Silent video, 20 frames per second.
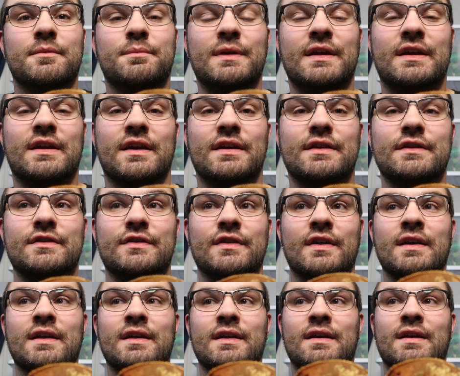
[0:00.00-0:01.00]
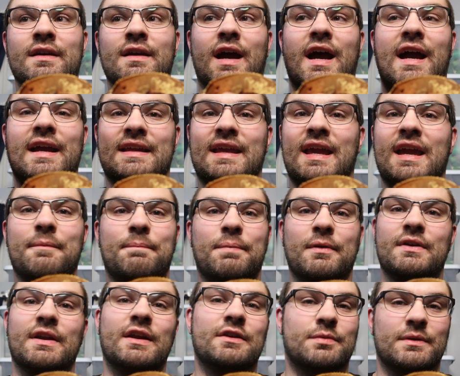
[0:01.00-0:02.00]
because I can't
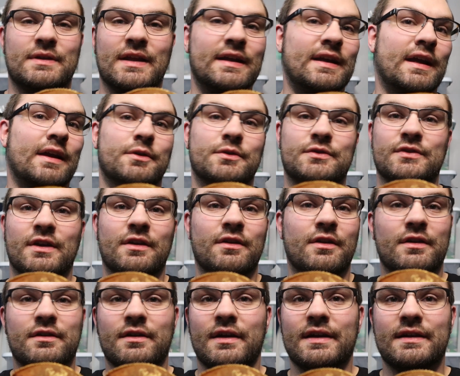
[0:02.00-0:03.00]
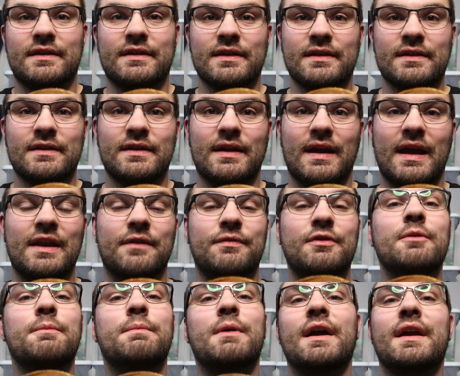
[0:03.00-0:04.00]
predict what that gecko is going to look like. And if
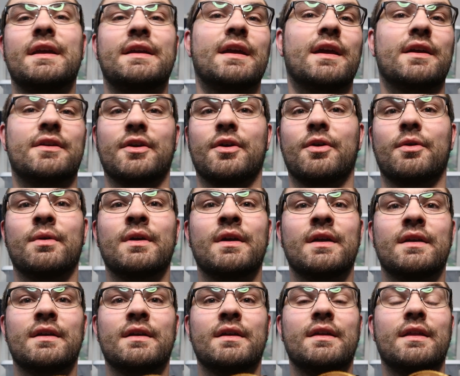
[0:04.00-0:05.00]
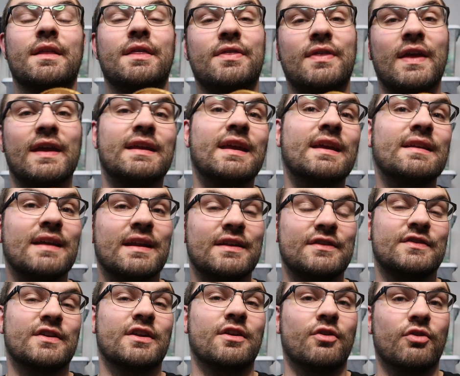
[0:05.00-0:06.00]
you buy a gecko thinking that
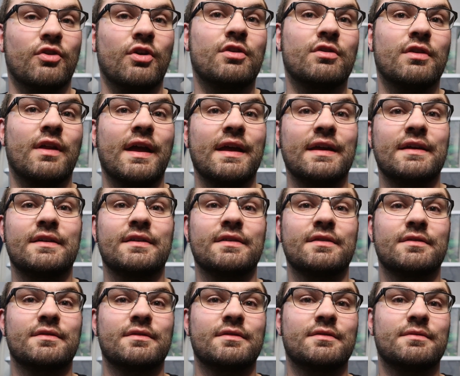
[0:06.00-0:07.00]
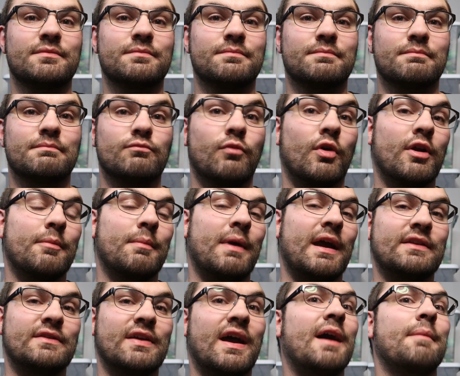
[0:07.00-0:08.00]
it's going to look like one of
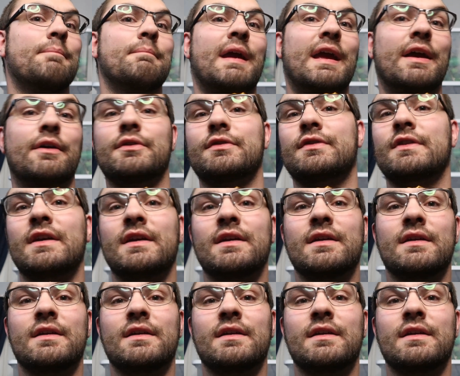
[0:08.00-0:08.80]
my top males,